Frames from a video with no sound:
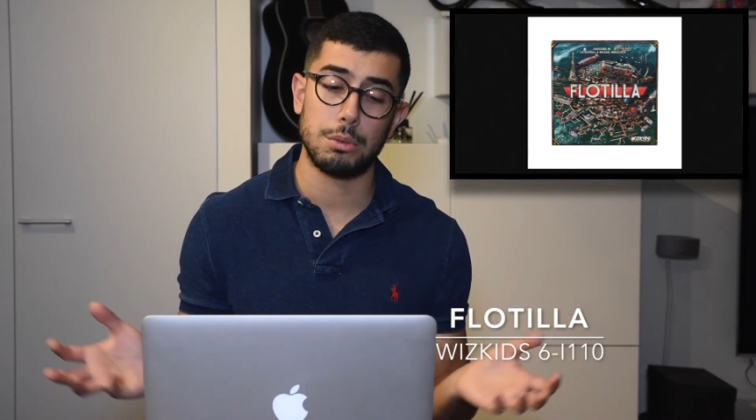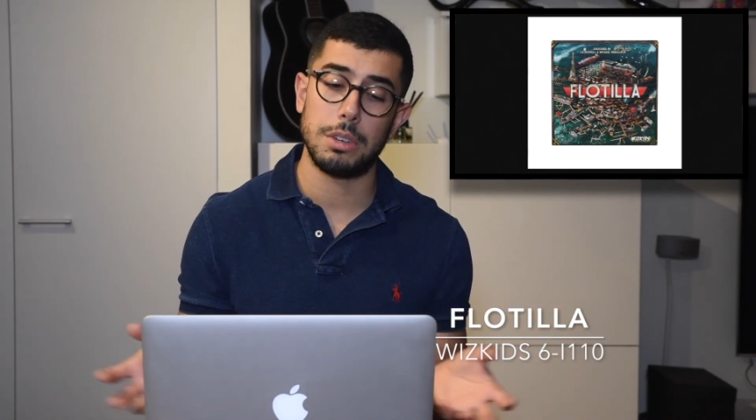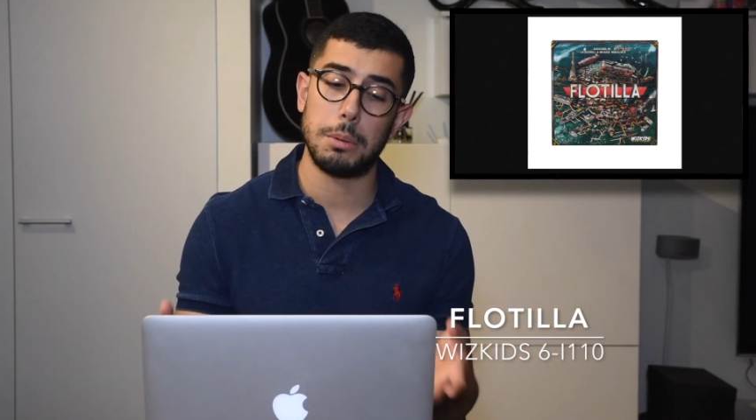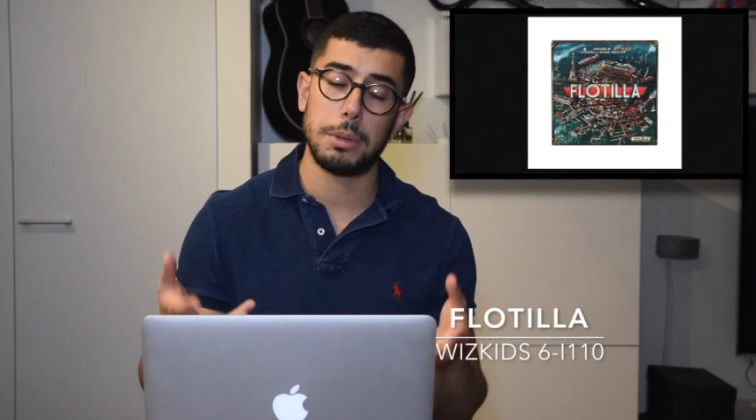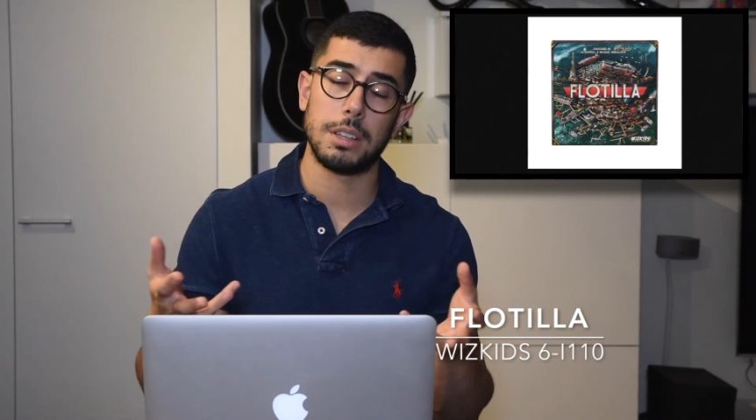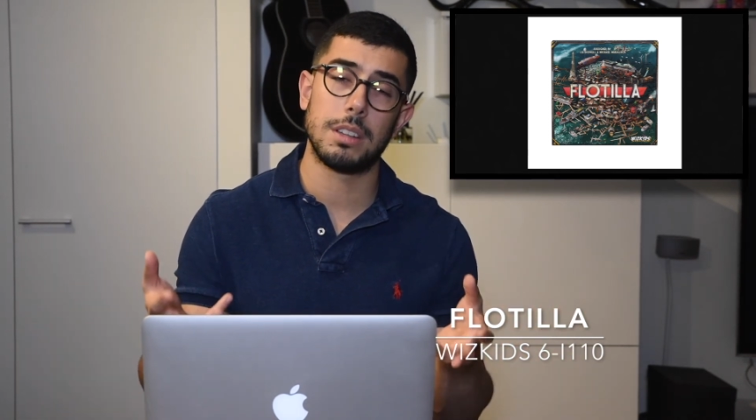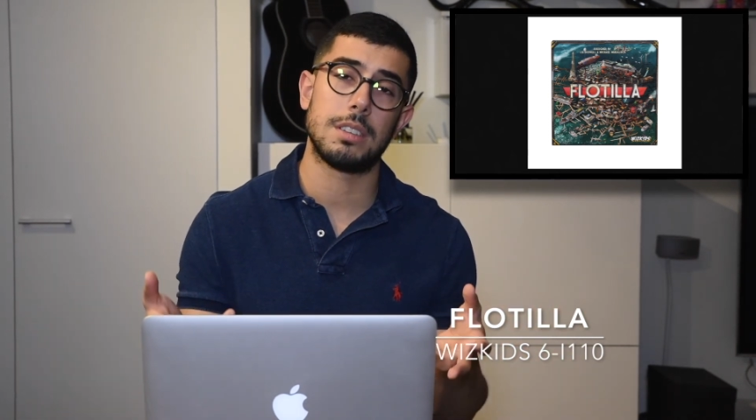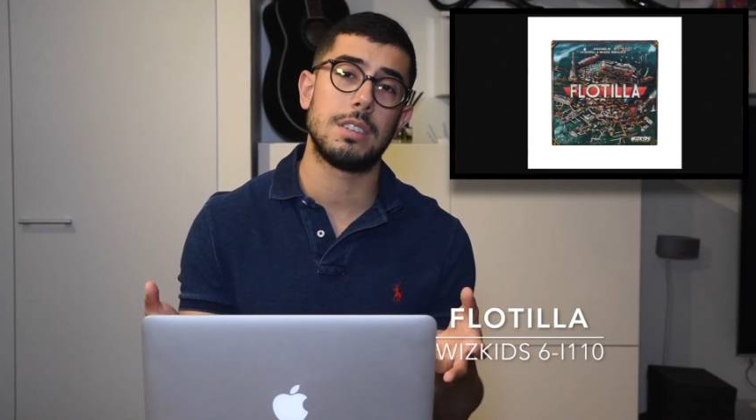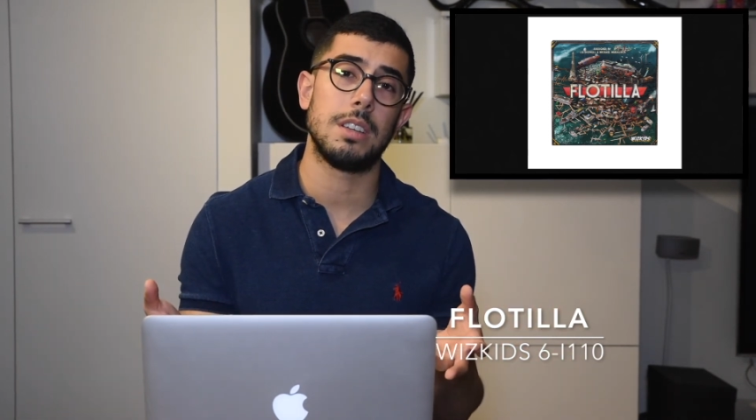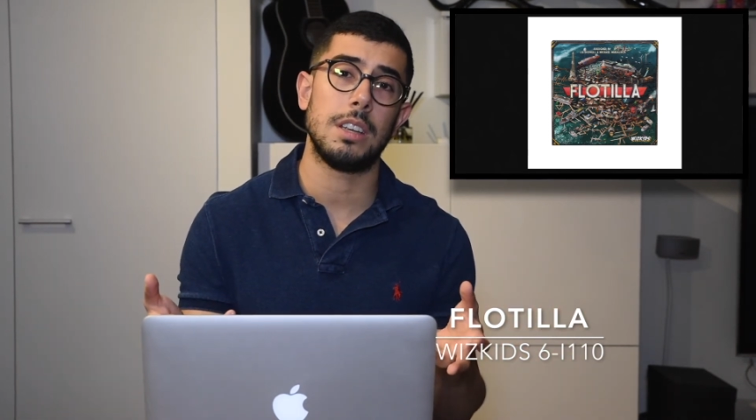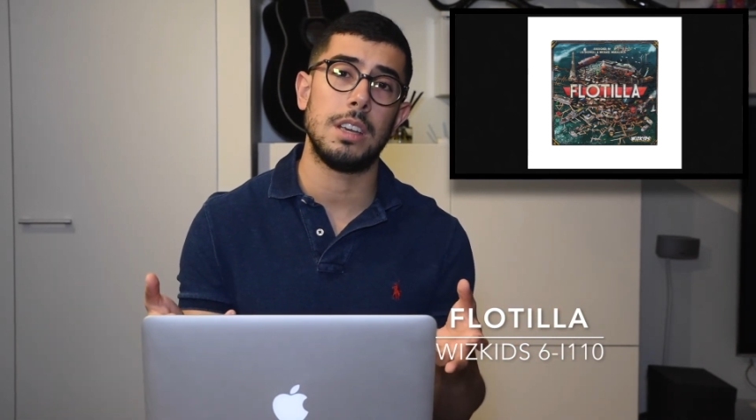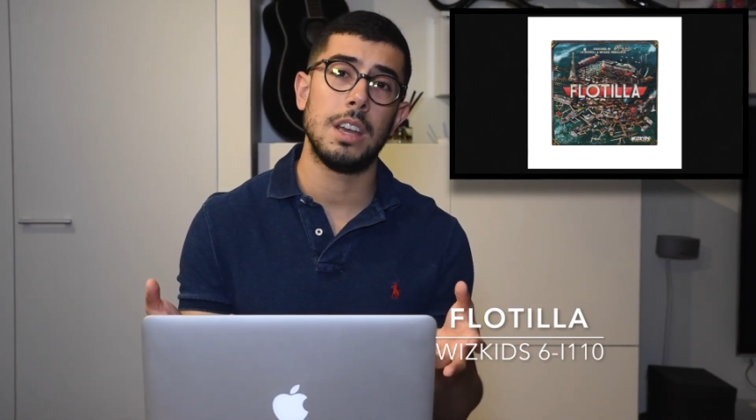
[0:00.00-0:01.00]
rebuild the
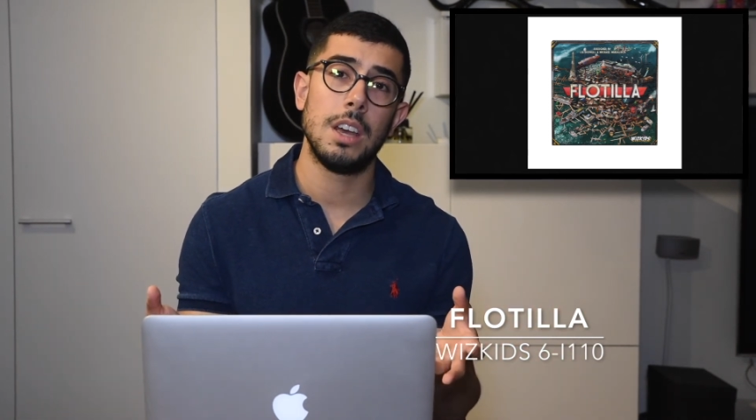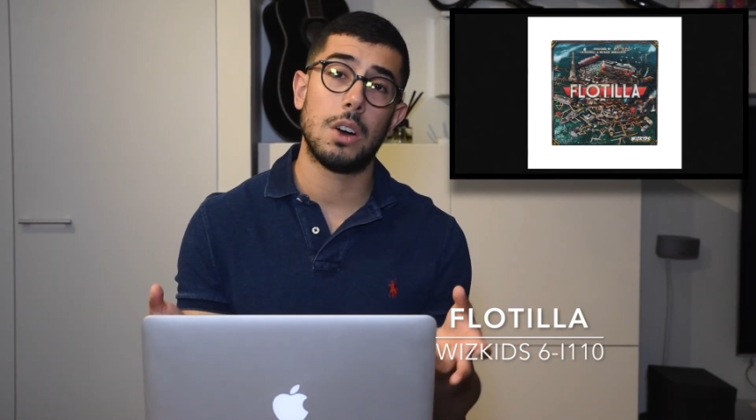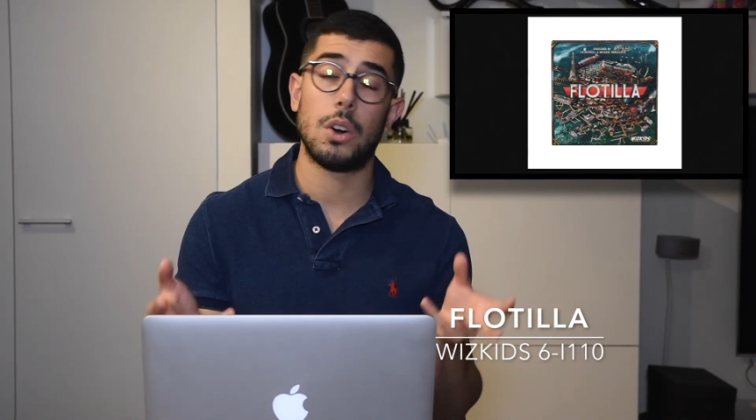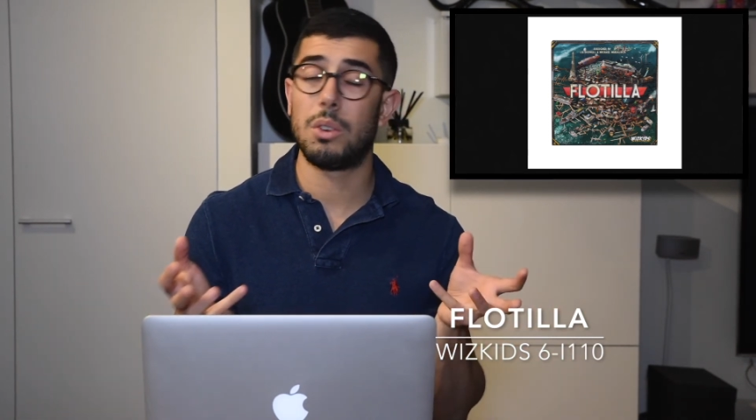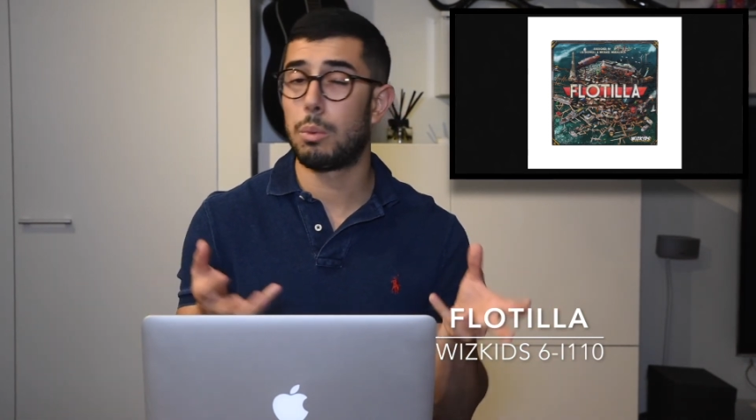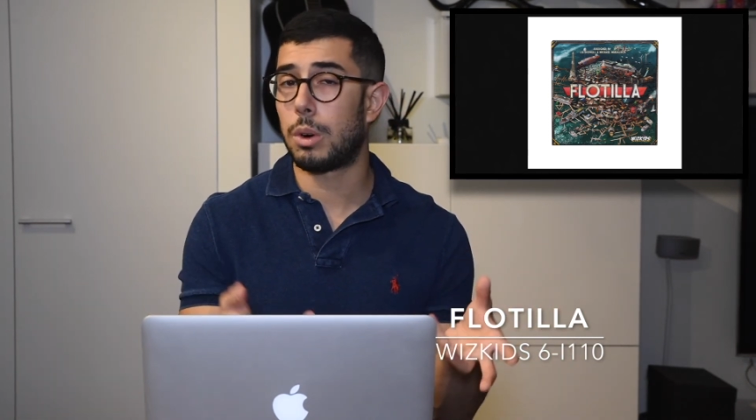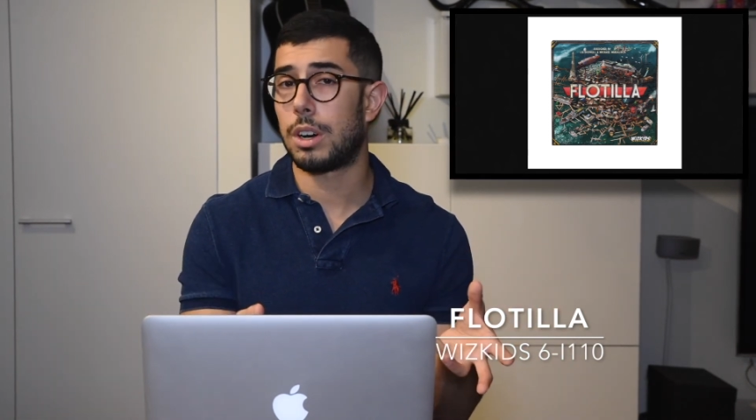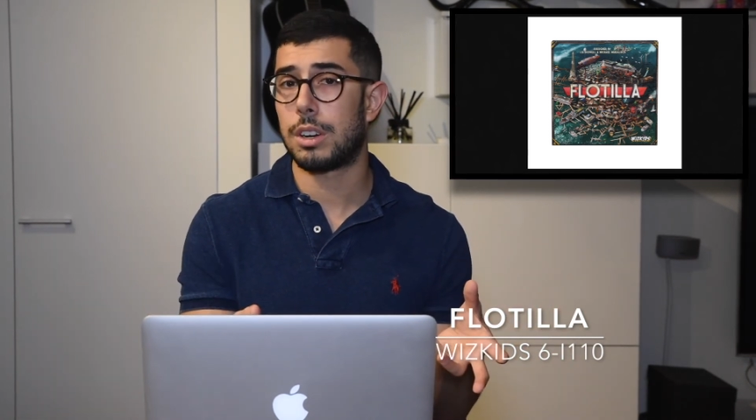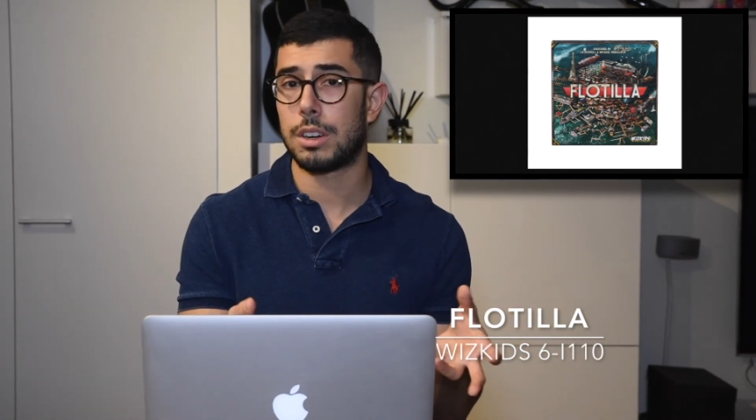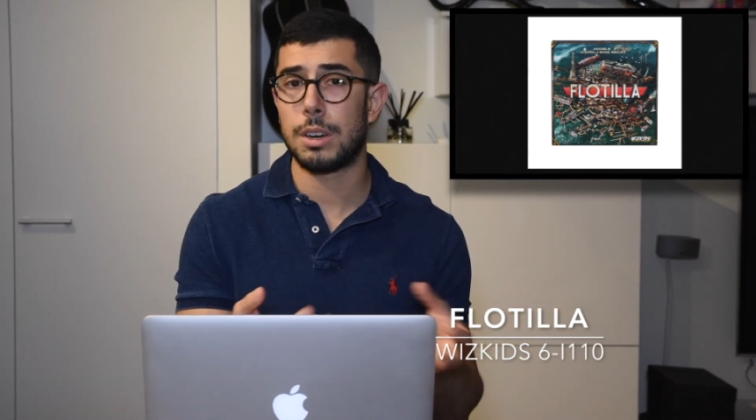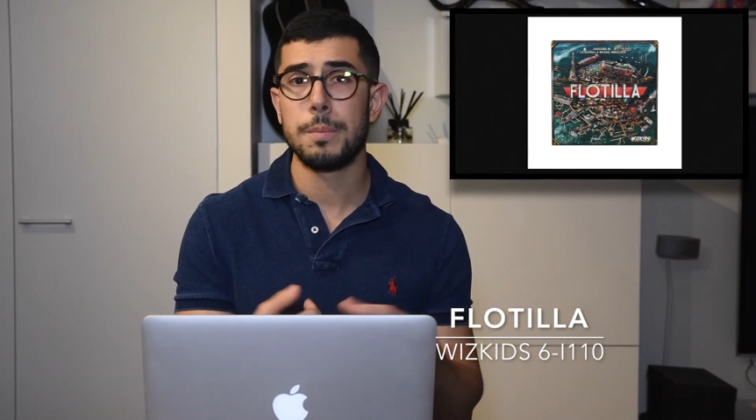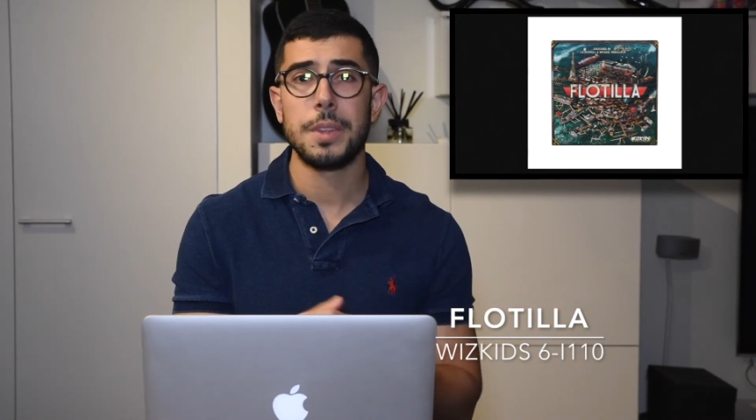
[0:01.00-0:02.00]
city on
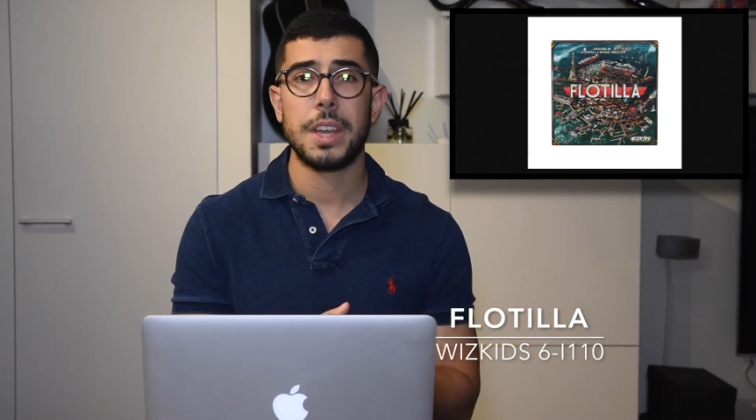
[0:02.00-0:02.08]
water